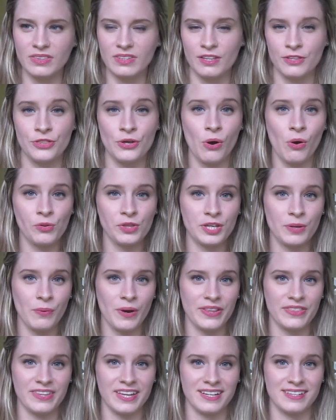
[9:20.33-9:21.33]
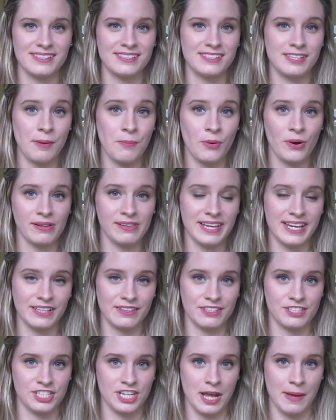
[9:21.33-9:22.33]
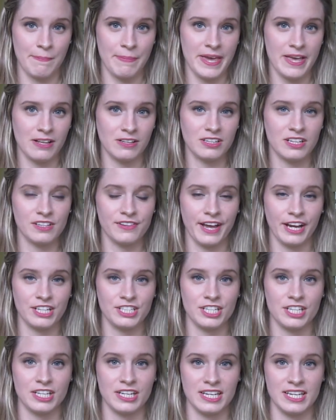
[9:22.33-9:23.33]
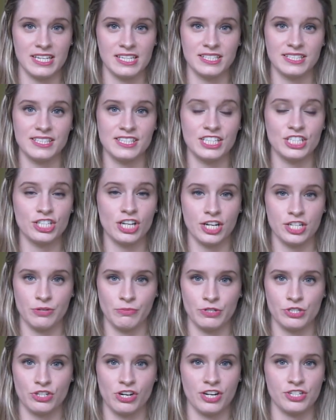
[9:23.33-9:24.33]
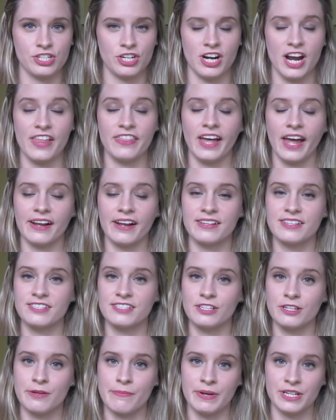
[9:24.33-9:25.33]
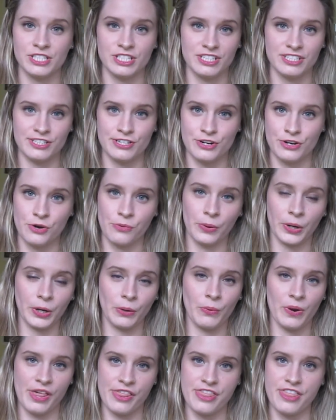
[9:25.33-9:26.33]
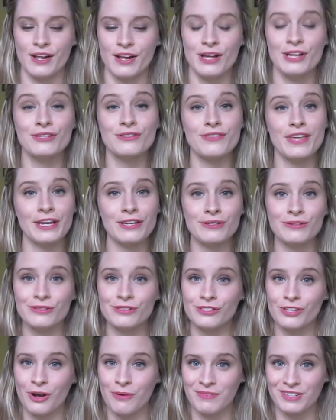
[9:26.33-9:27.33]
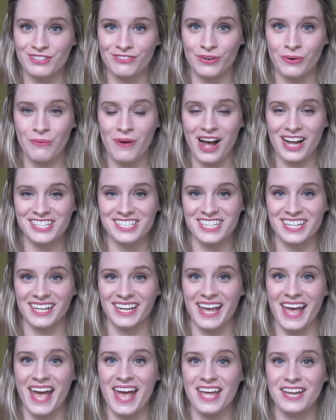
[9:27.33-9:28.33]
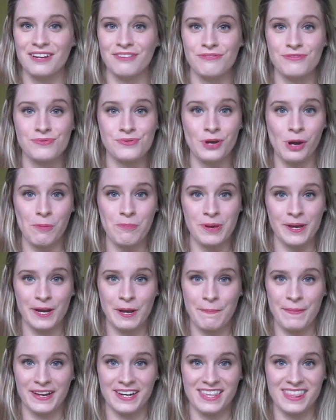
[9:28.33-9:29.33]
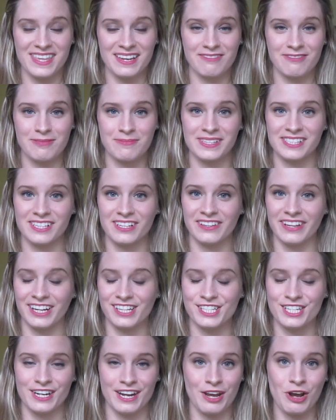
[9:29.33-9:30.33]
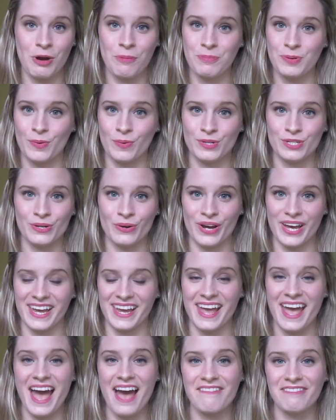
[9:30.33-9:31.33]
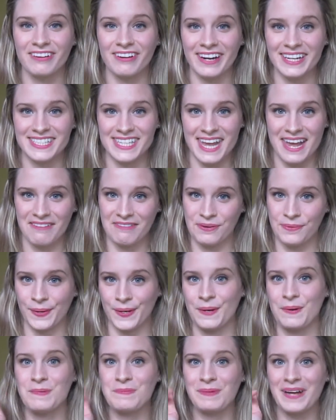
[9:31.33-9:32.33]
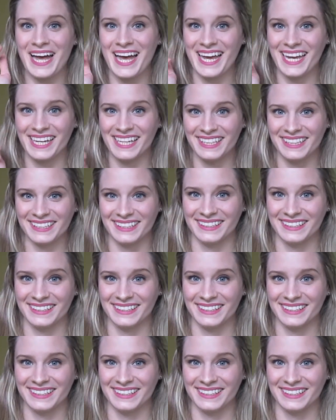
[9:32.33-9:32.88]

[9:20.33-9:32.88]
The only one that is somewhat like the Champagne collection is the Genuine Treasure, and that is still much easier to work with. Thank you so much for watching, and if you go pick up anything from this collection, I hope you enjoy. Have a great day, everyone. Bye.